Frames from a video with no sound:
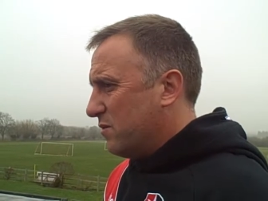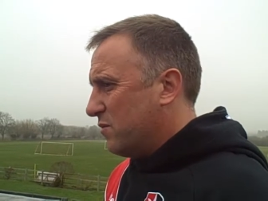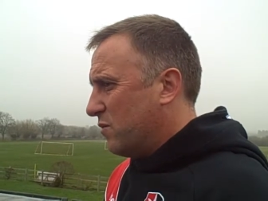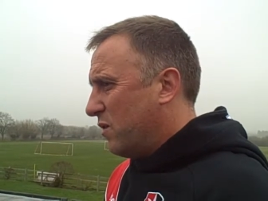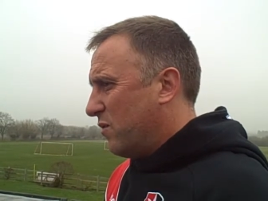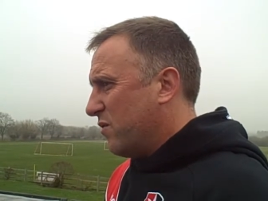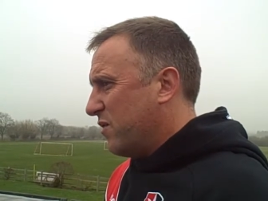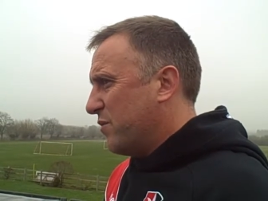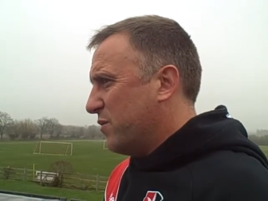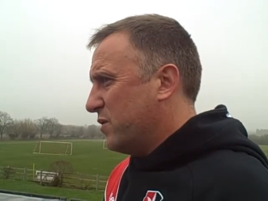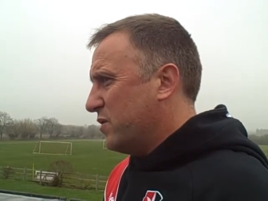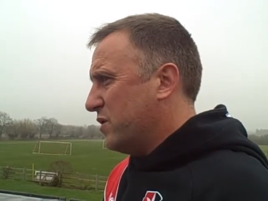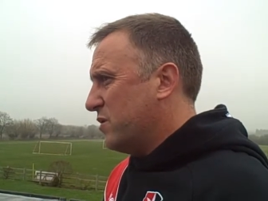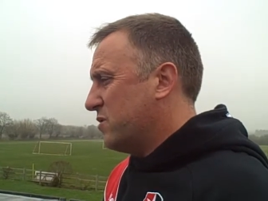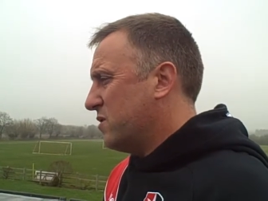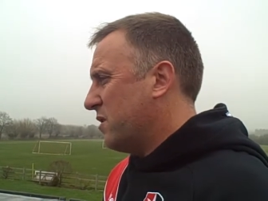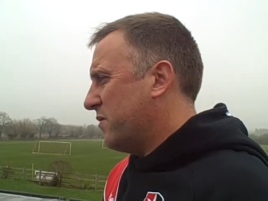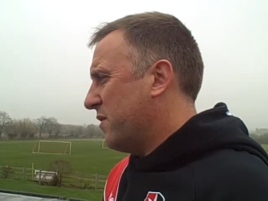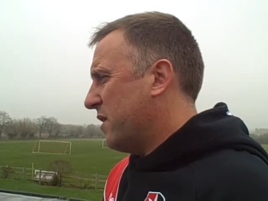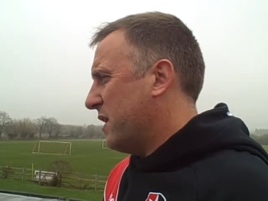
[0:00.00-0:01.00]
what we've
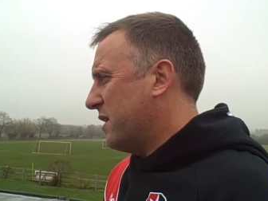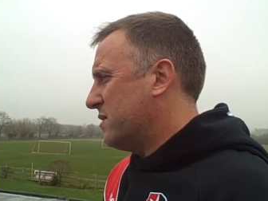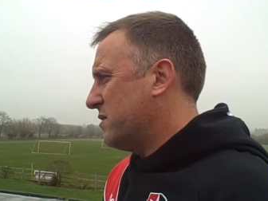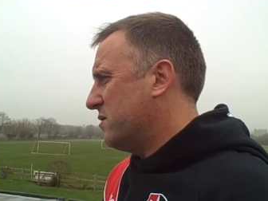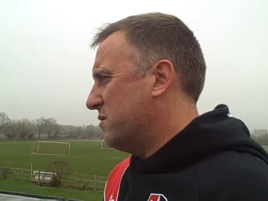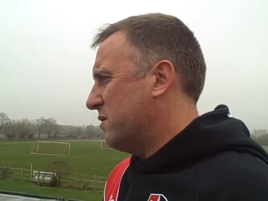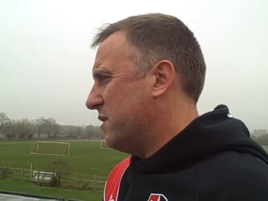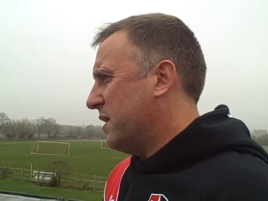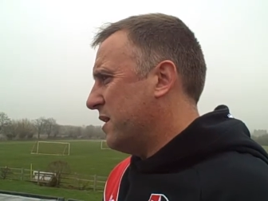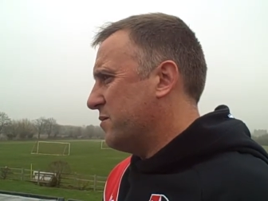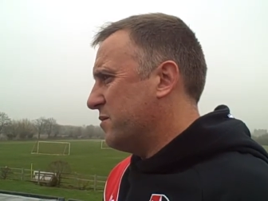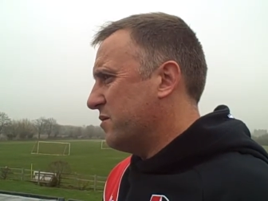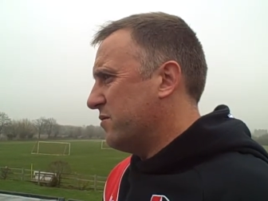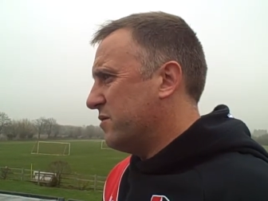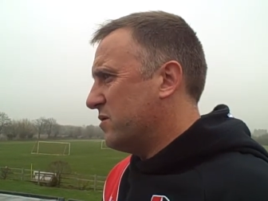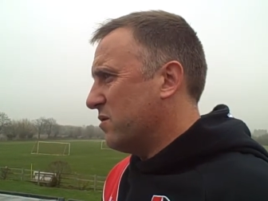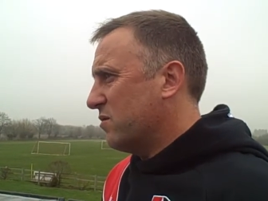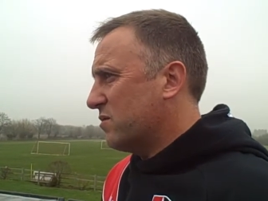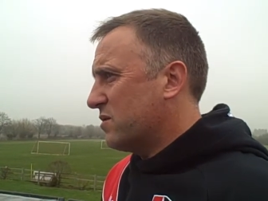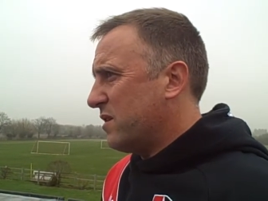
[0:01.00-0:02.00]
produced over the last two games. The
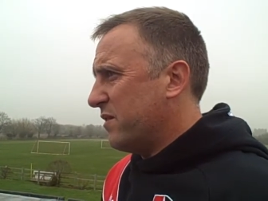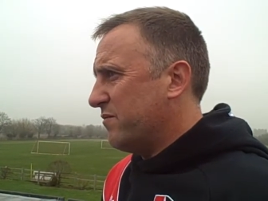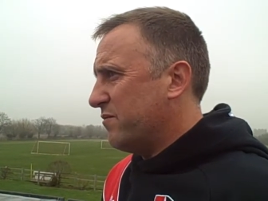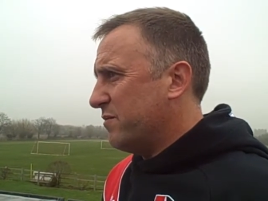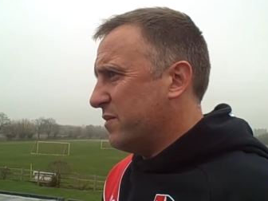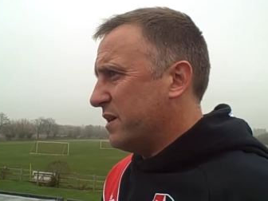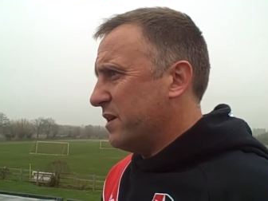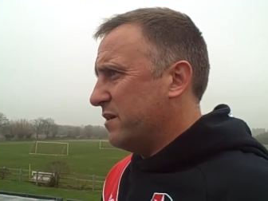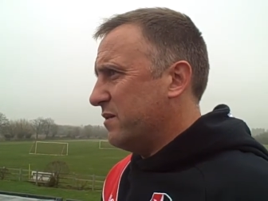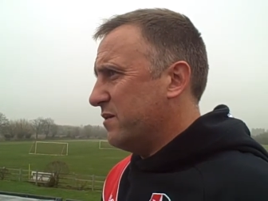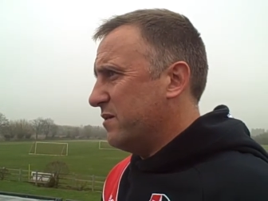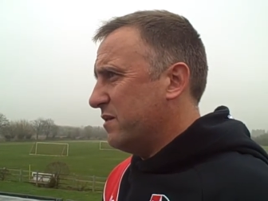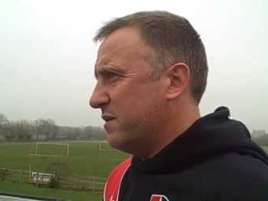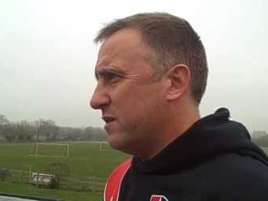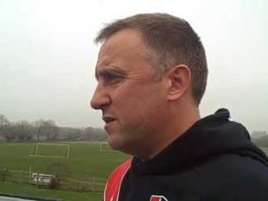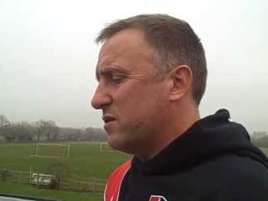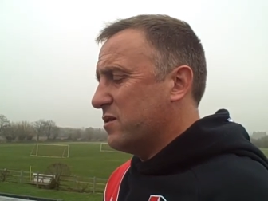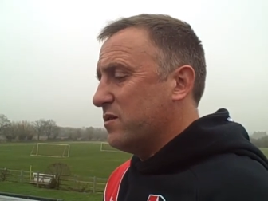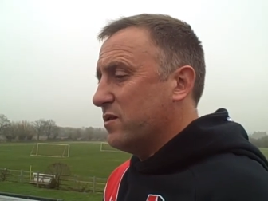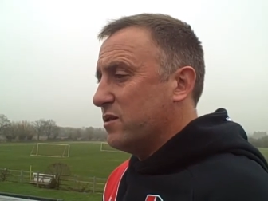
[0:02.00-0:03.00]
results haven't been
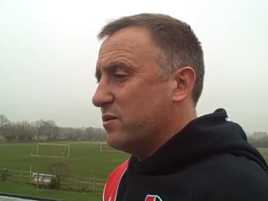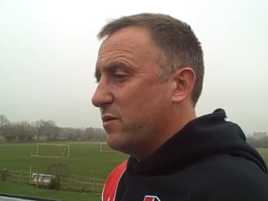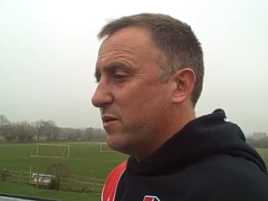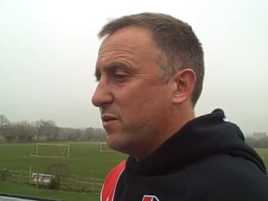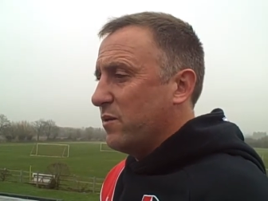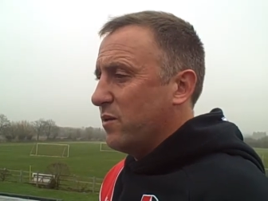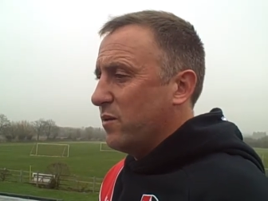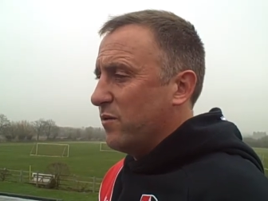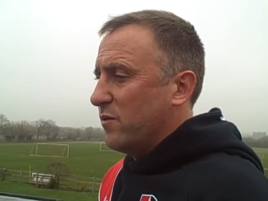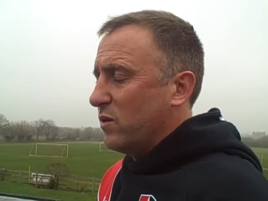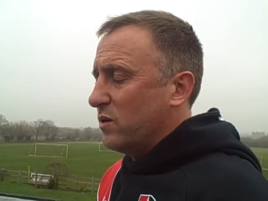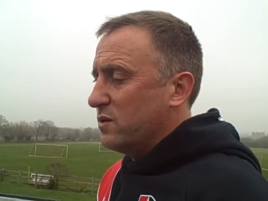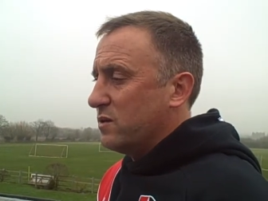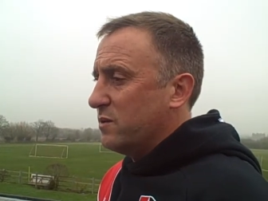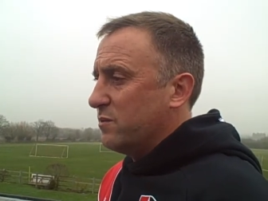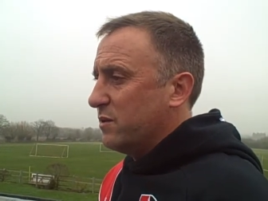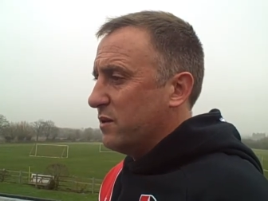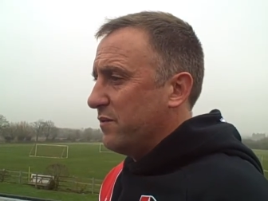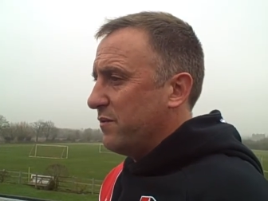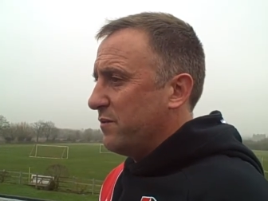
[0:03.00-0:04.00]
as good as we would have
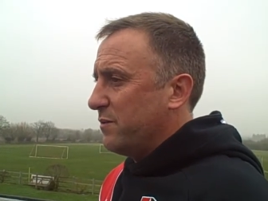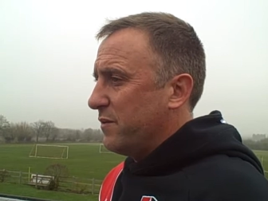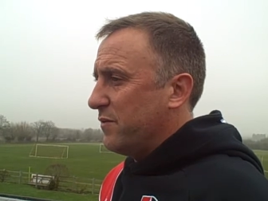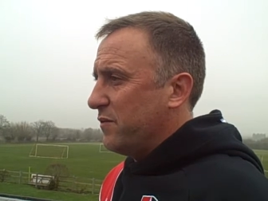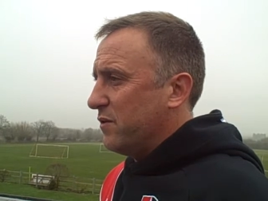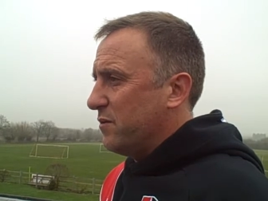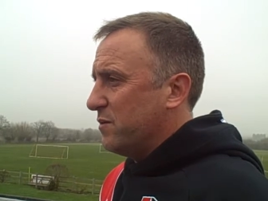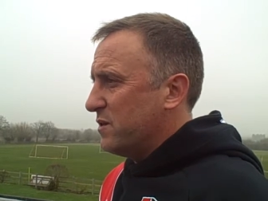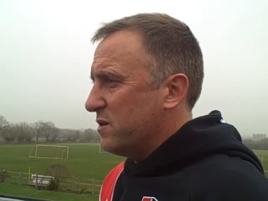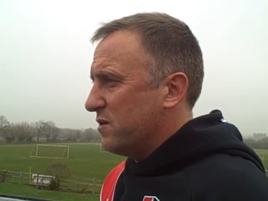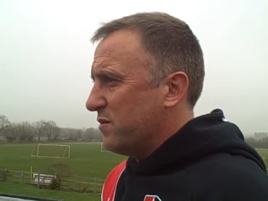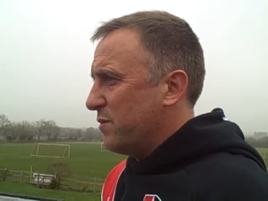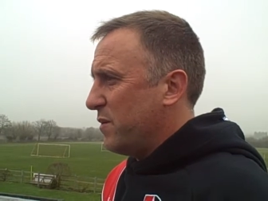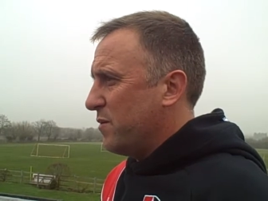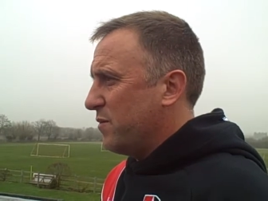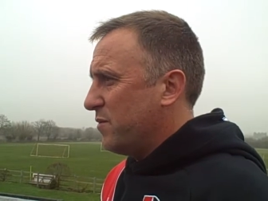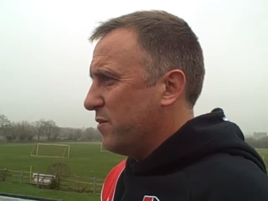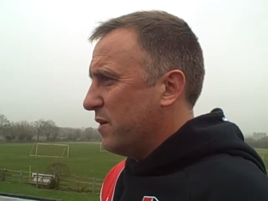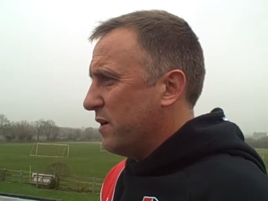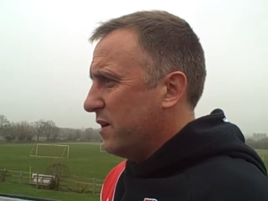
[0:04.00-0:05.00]
wanted, but the performances have
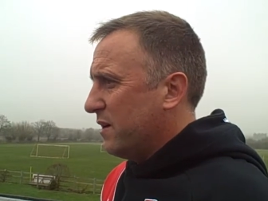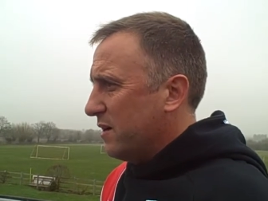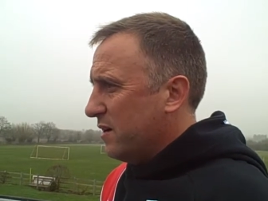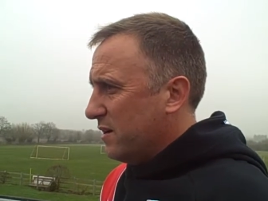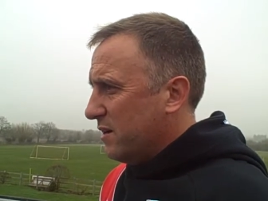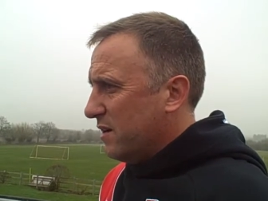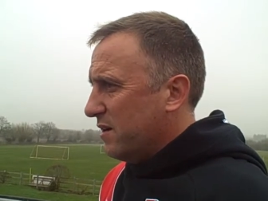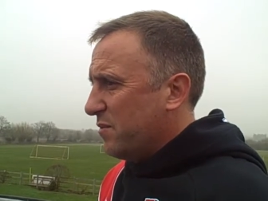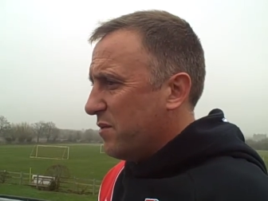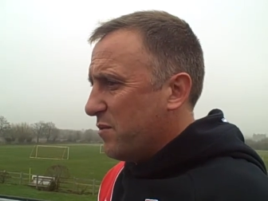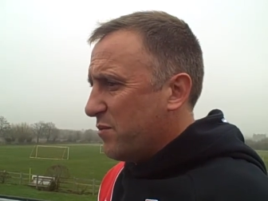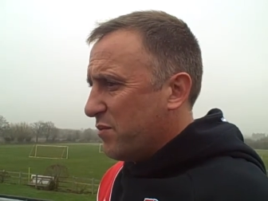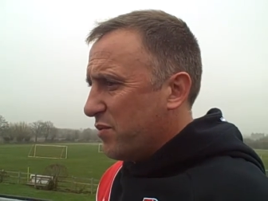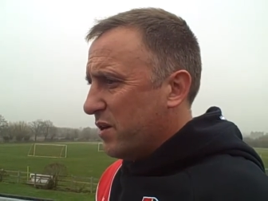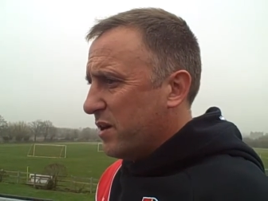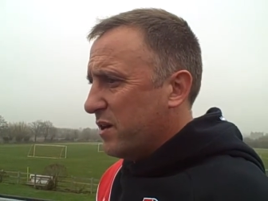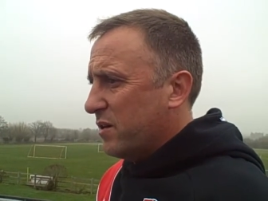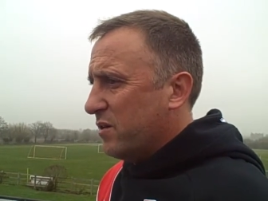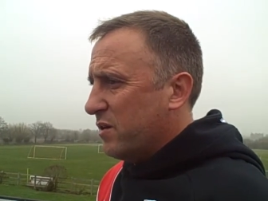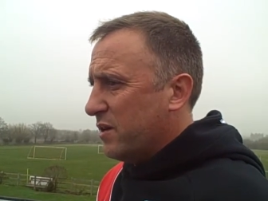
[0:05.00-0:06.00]
been have been
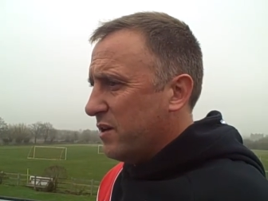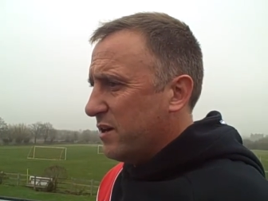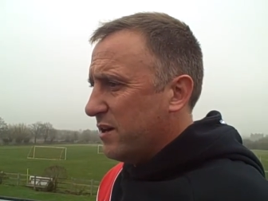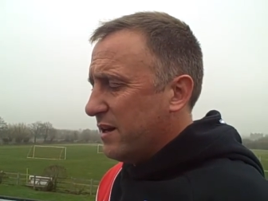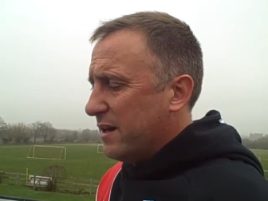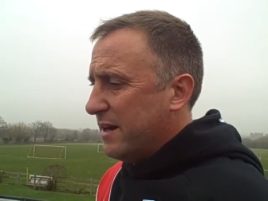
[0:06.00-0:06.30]
pretty good.